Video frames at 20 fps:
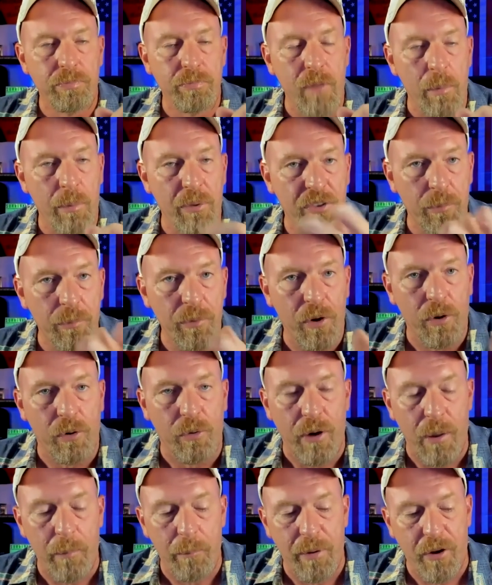Maybe some of your
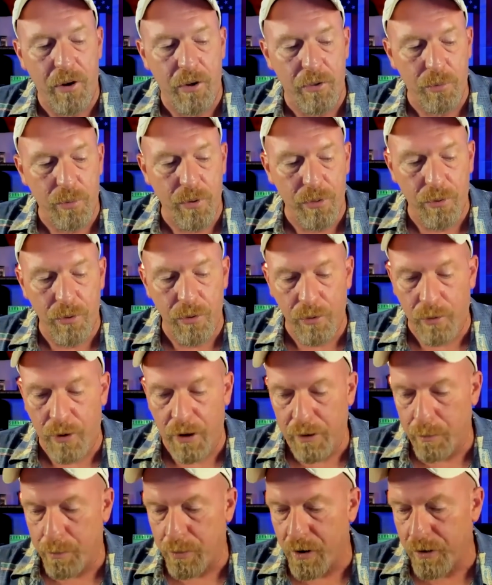grandparents went through the
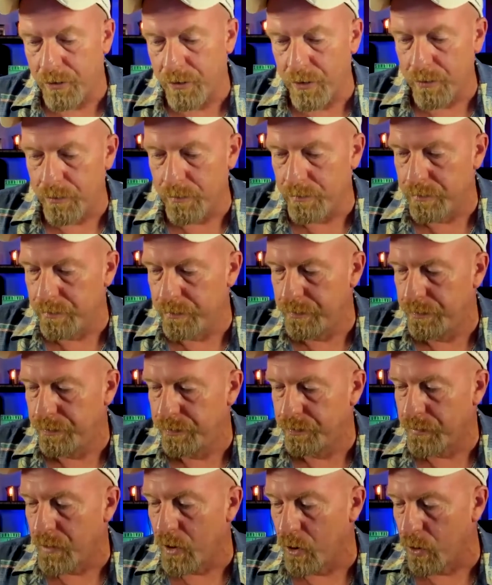Great Depression.
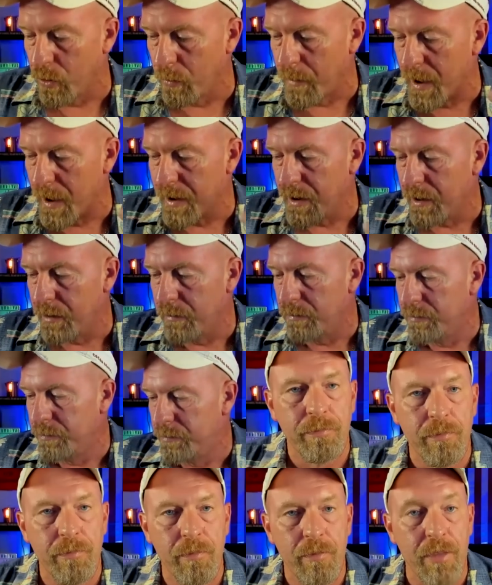I know mine did.
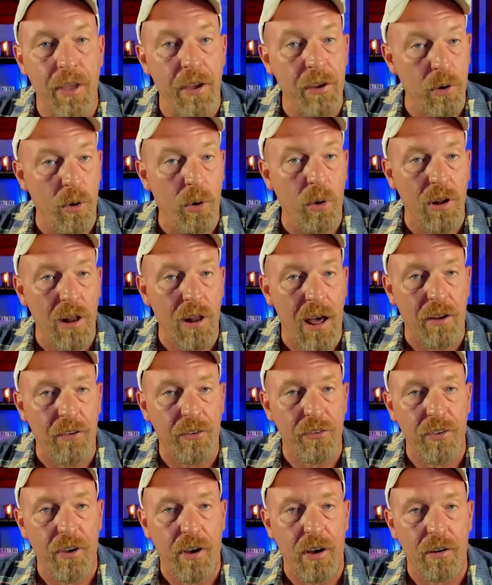They know a lot of
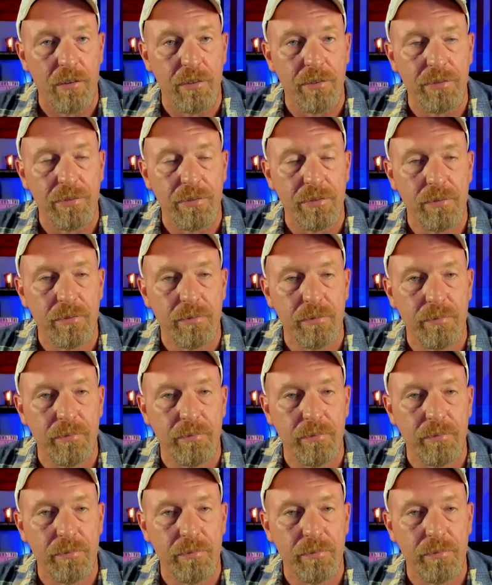stuff.